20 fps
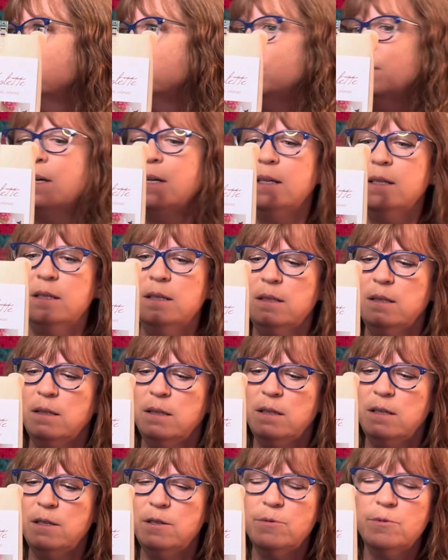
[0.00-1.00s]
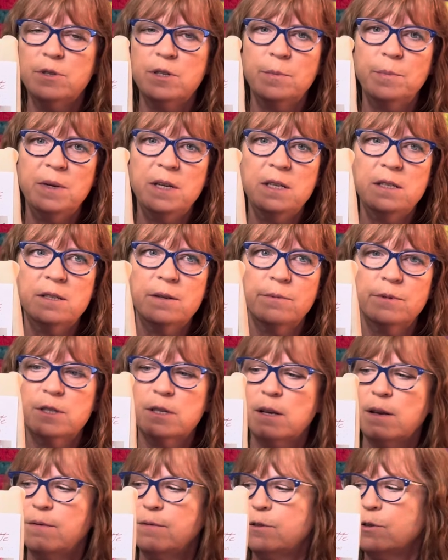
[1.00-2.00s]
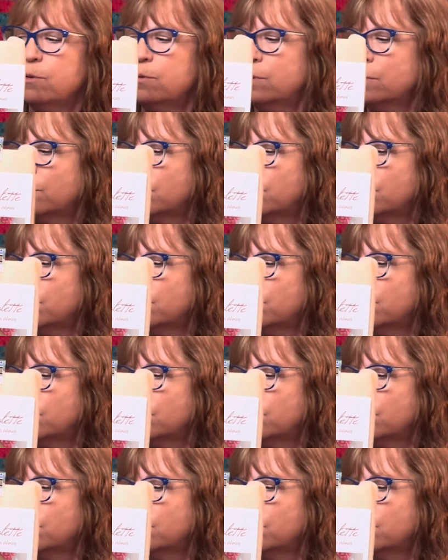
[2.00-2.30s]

but this was a piece that was left over